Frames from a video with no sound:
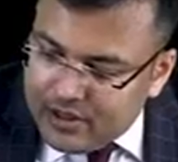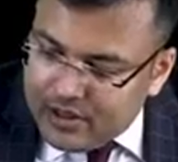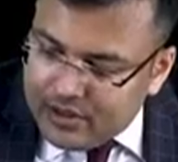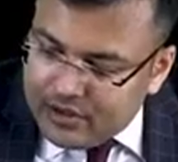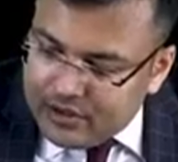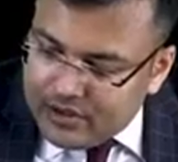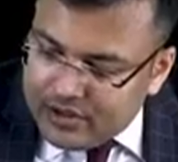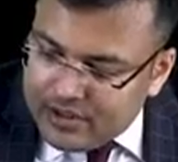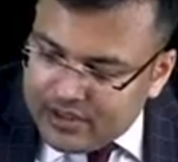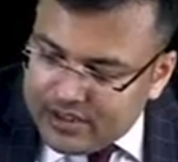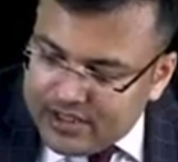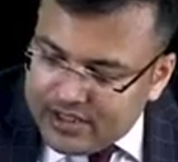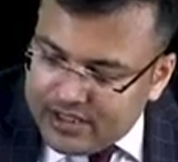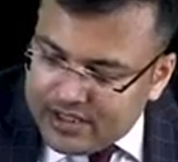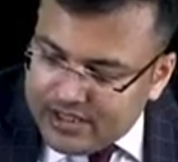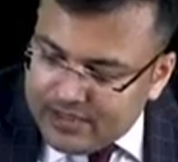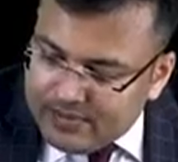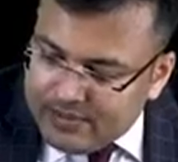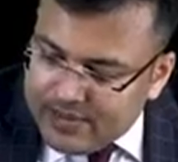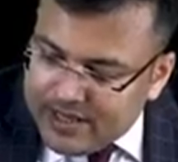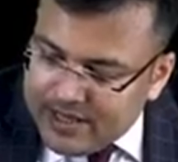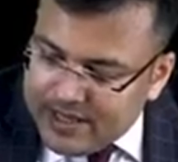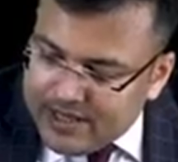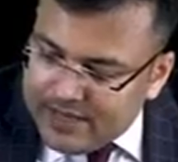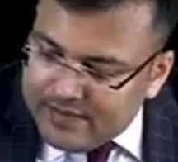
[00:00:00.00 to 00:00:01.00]
So this is
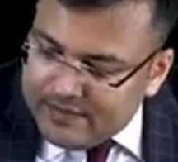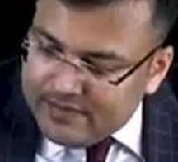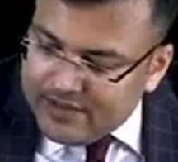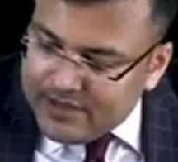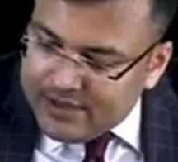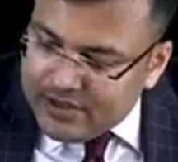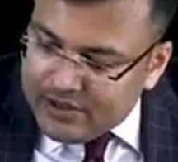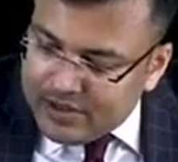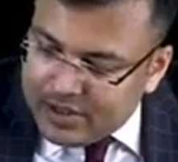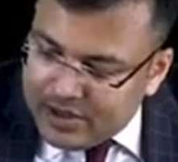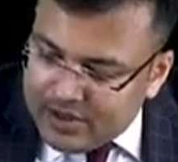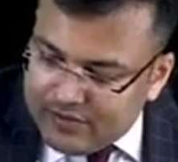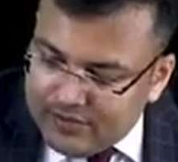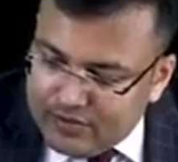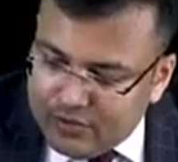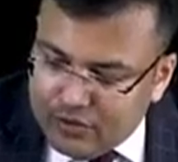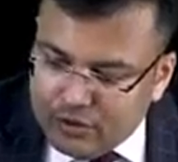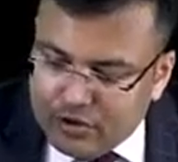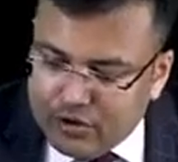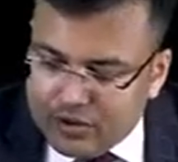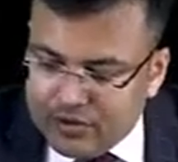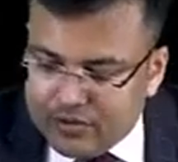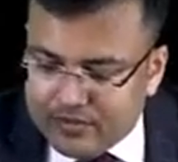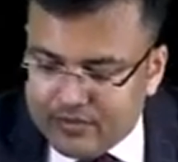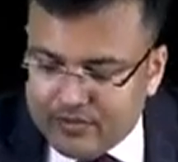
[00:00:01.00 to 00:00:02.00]
splenic flexure of
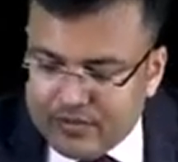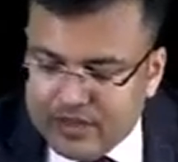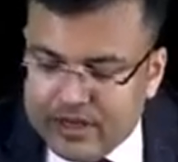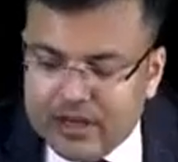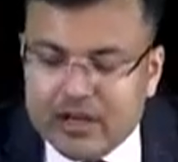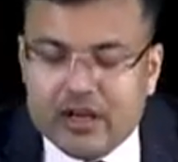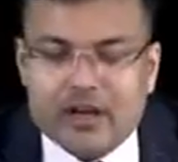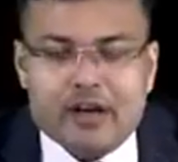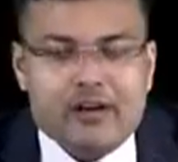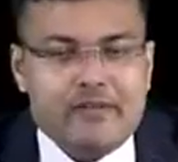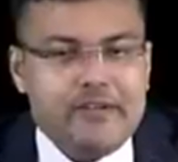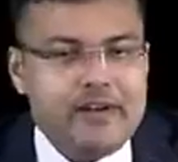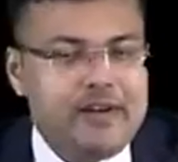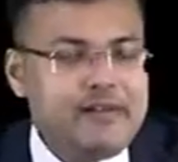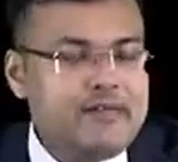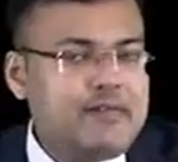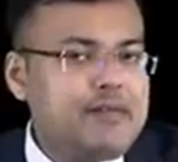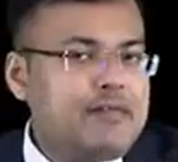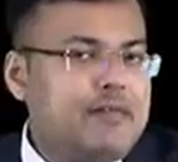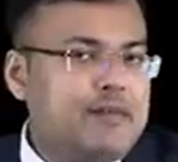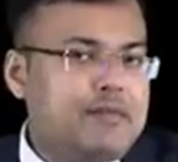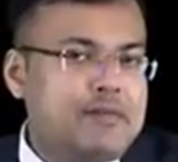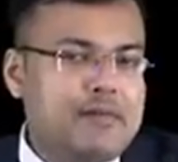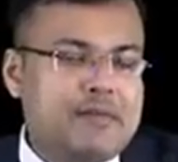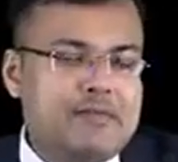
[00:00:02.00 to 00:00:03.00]
colon. Whenever
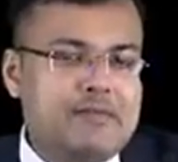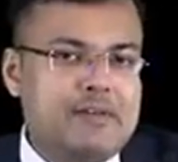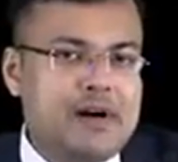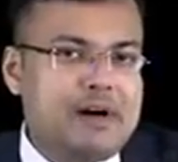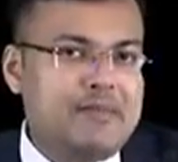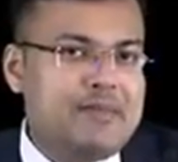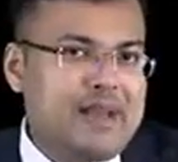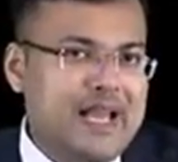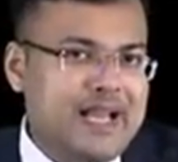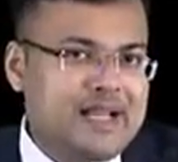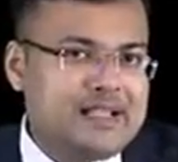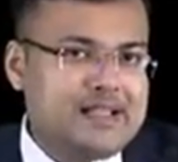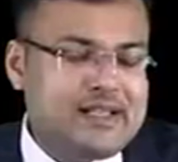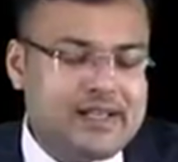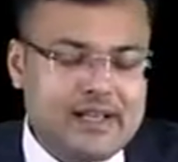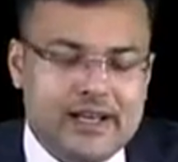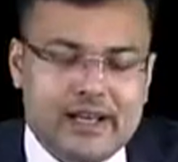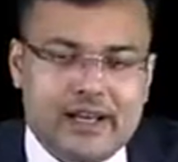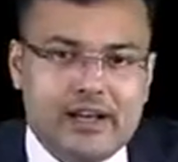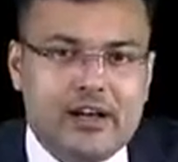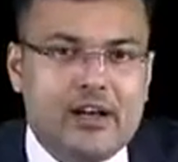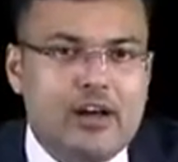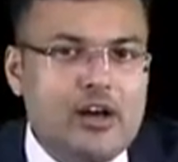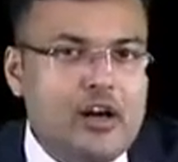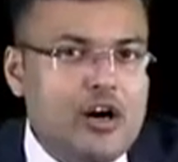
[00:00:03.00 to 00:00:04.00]
we perform
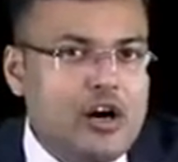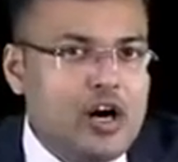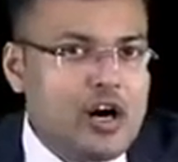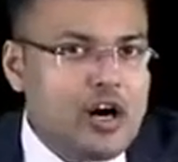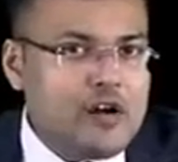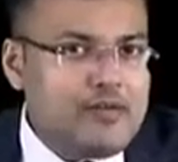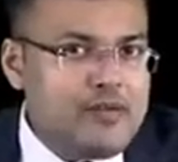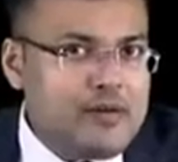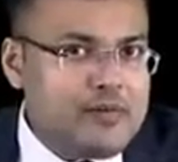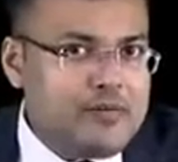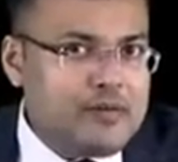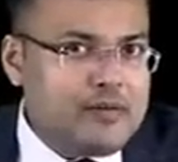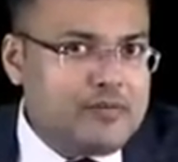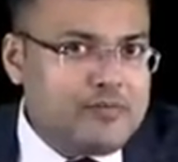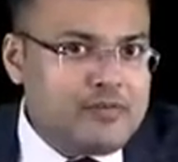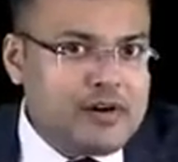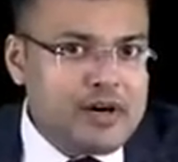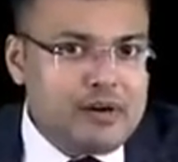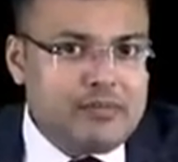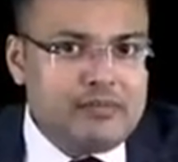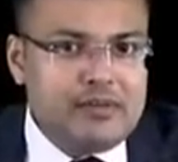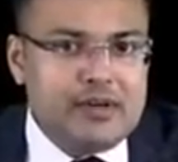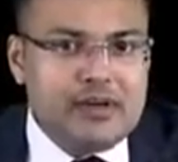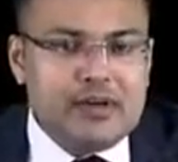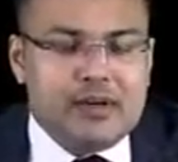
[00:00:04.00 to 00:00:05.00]
X-ray or we
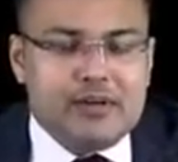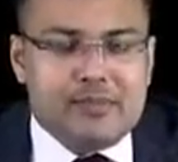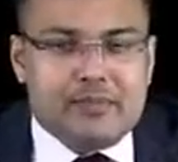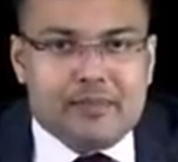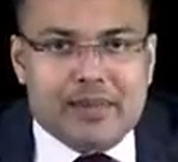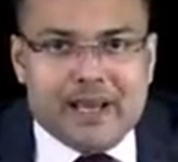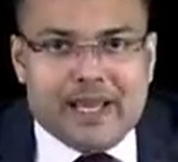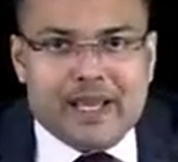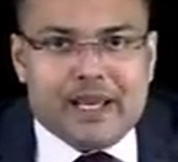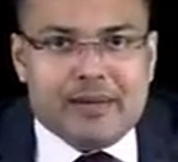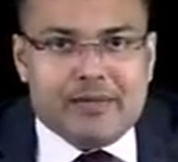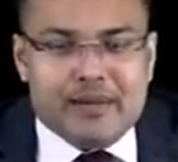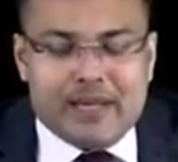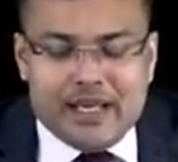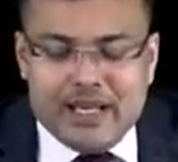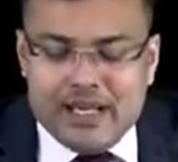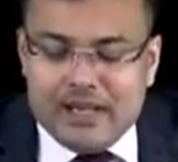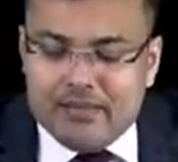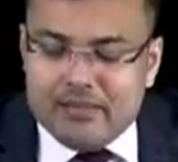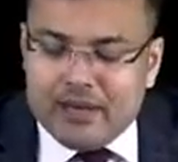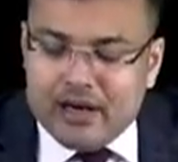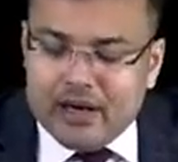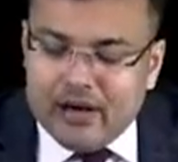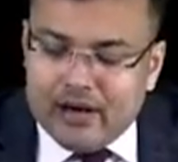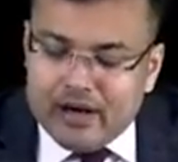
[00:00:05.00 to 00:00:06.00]
perform barium
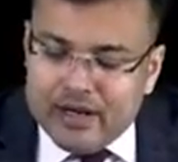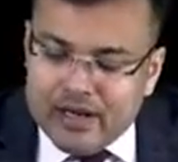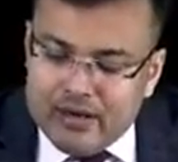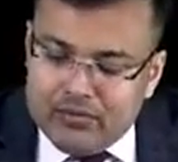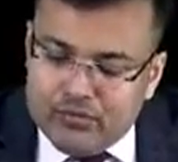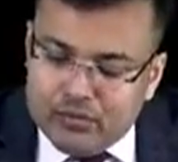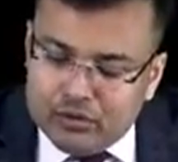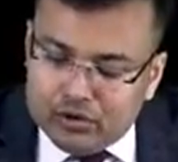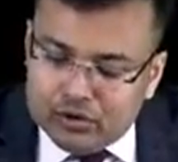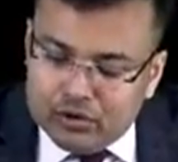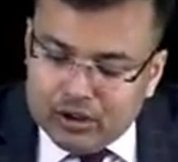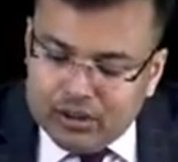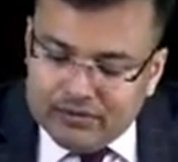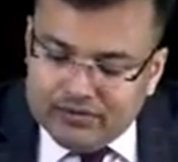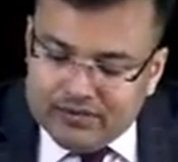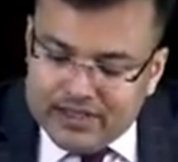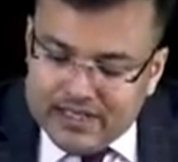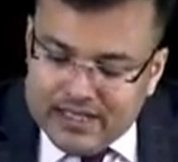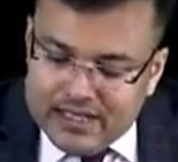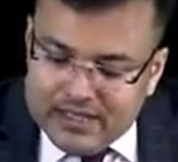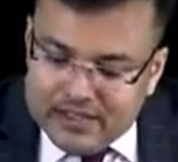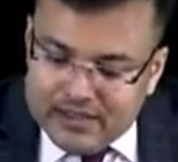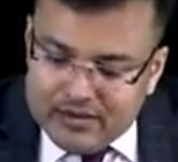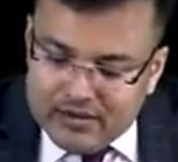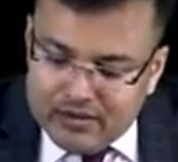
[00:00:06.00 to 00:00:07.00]
enema, in both of
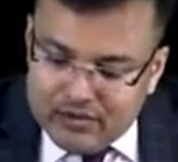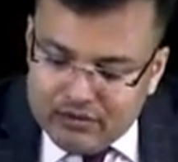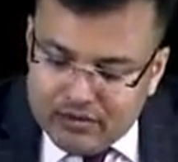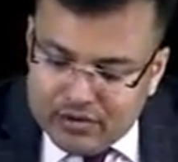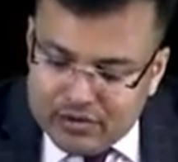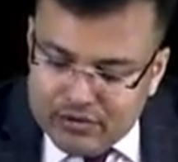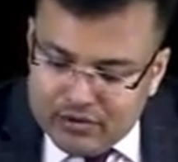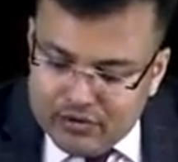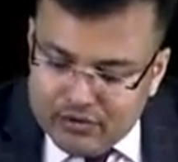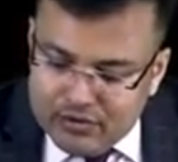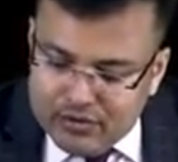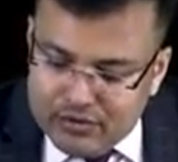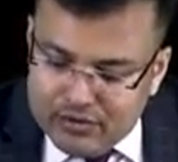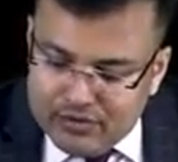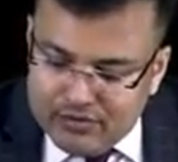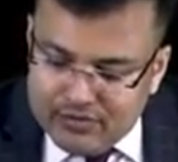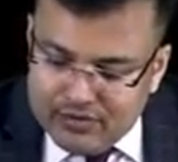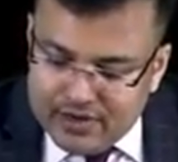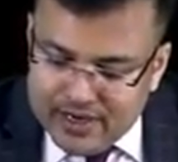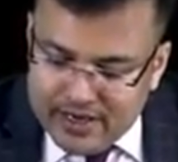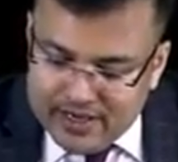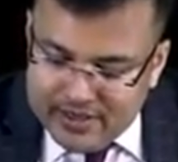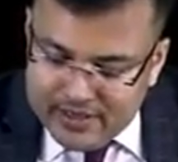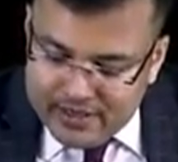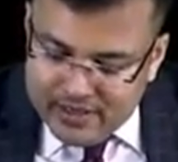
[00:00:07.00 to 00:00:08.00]
these, what you're going to
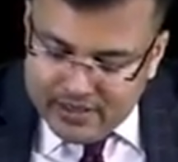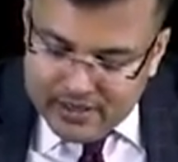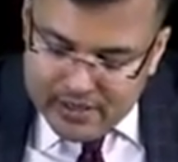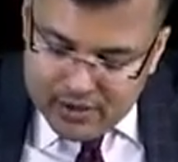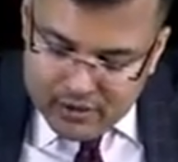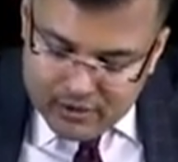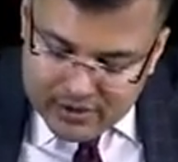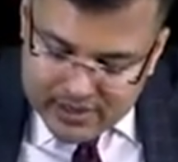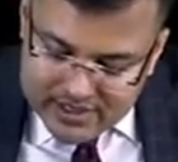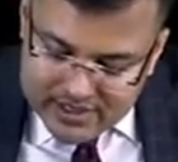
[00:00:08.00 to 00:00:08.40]
find, you